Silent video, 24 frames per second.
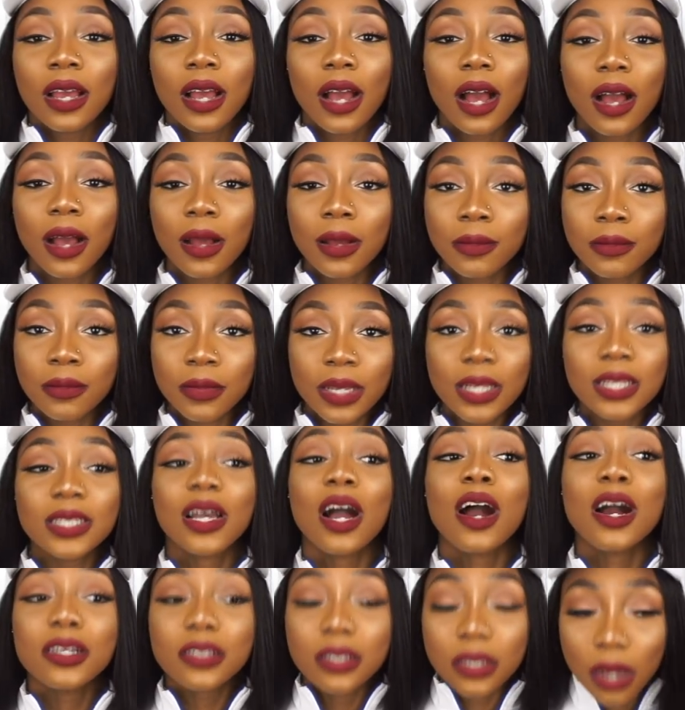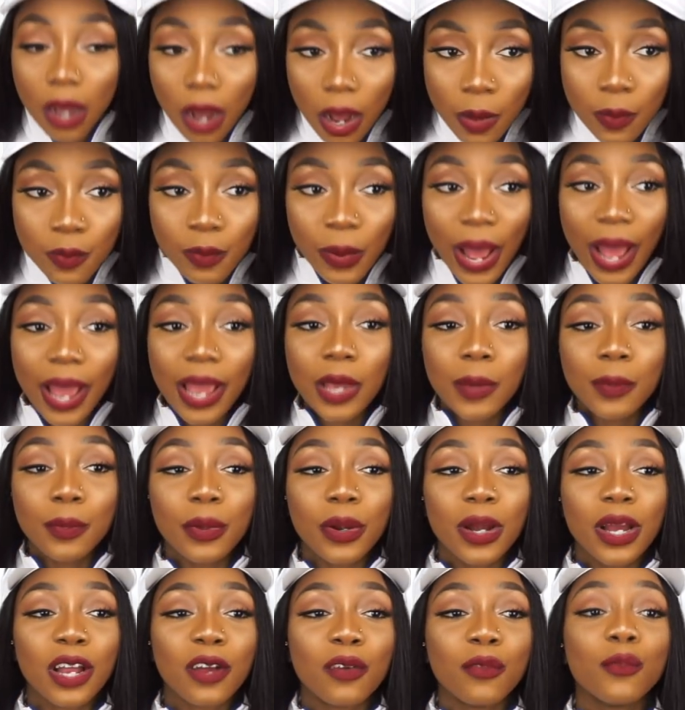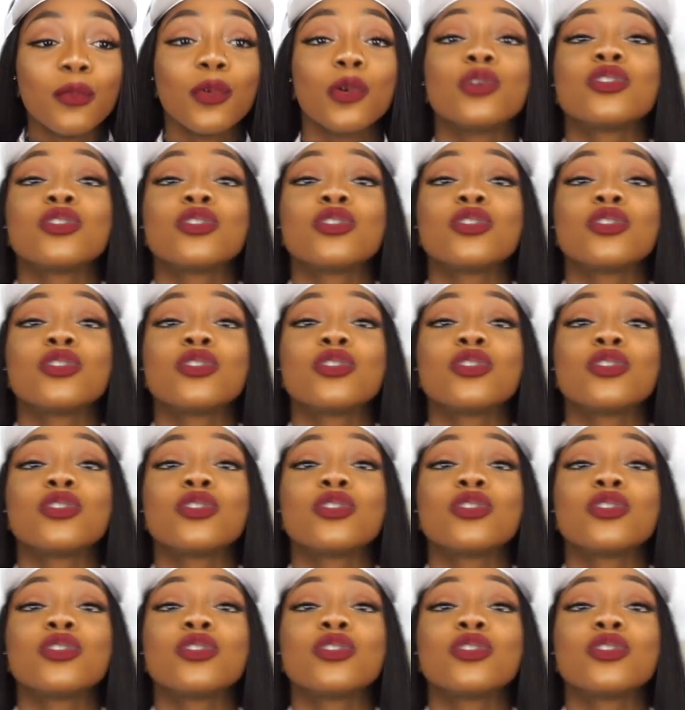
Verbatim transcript: Um, it's hard to come by, but we